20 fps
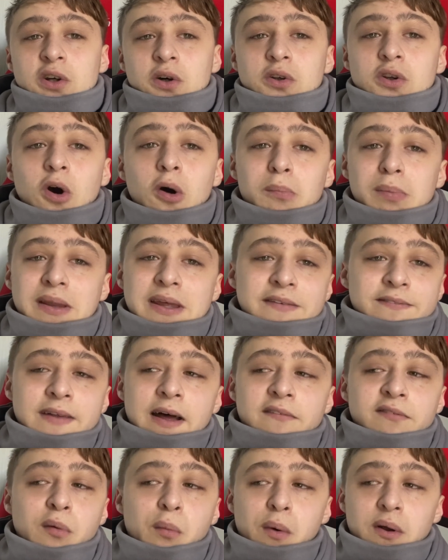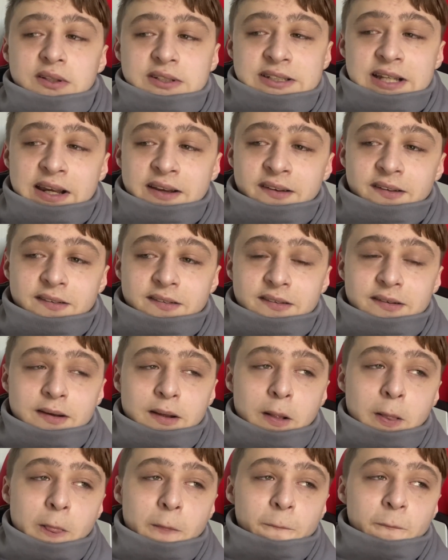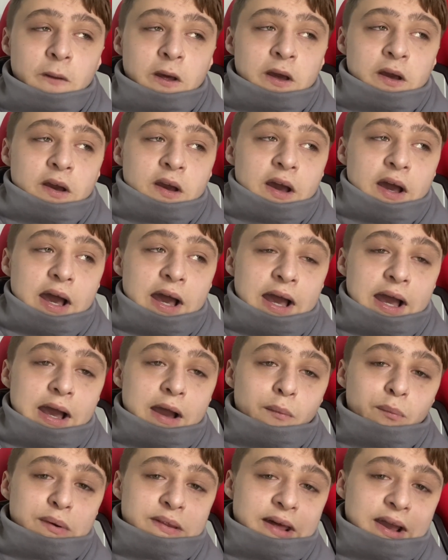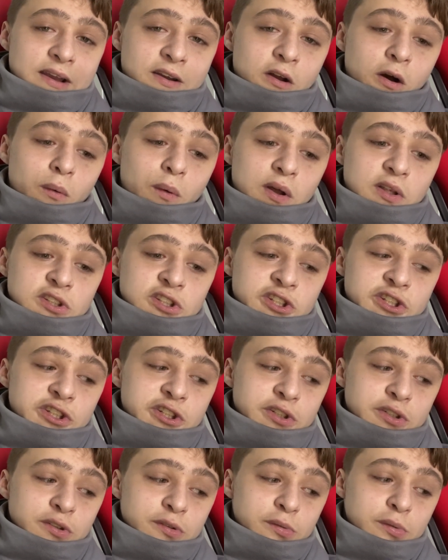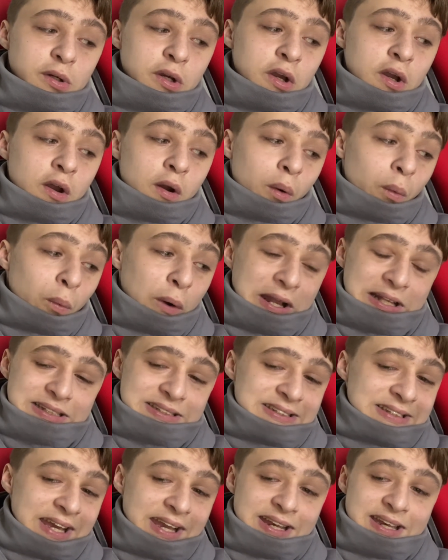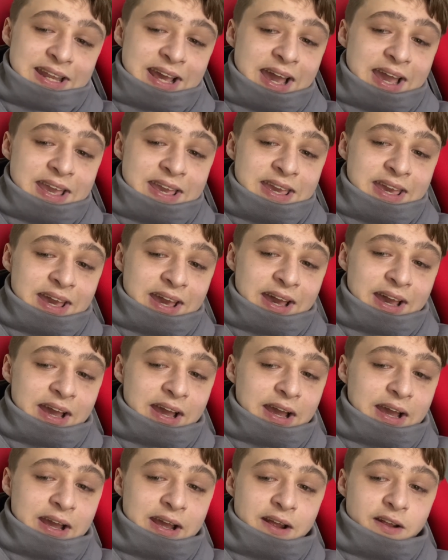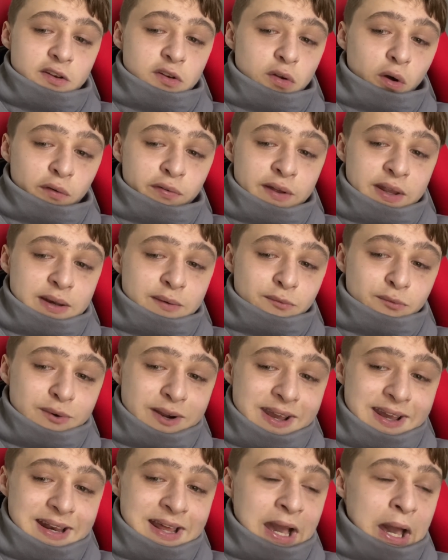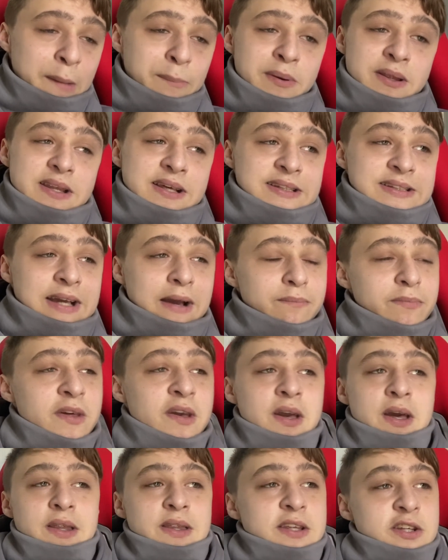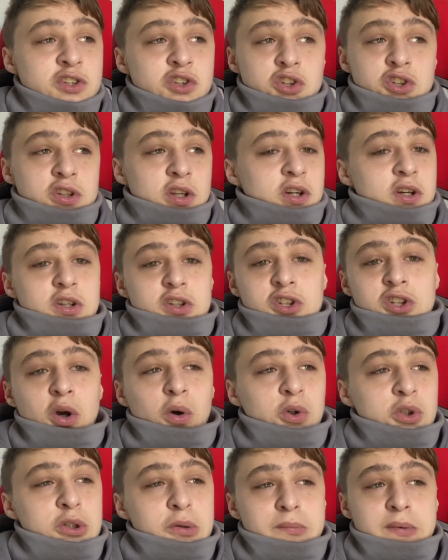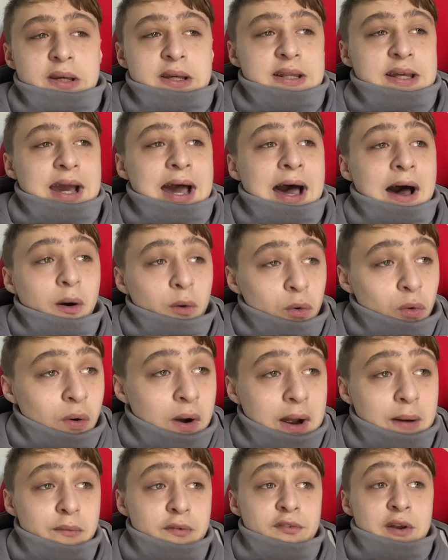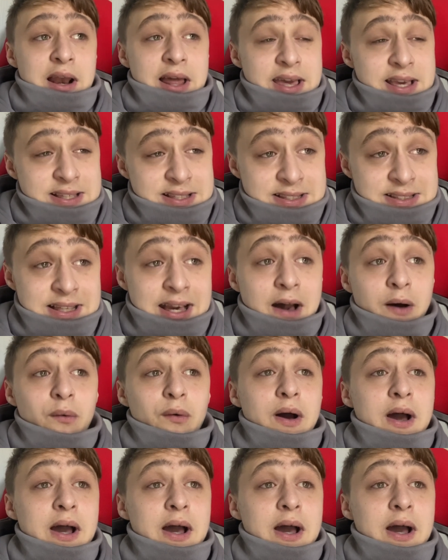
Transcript: don't believe that for 1 second. We then go on to Wednesday day. Nothing really happened except there's just social media outcry with Glazers out,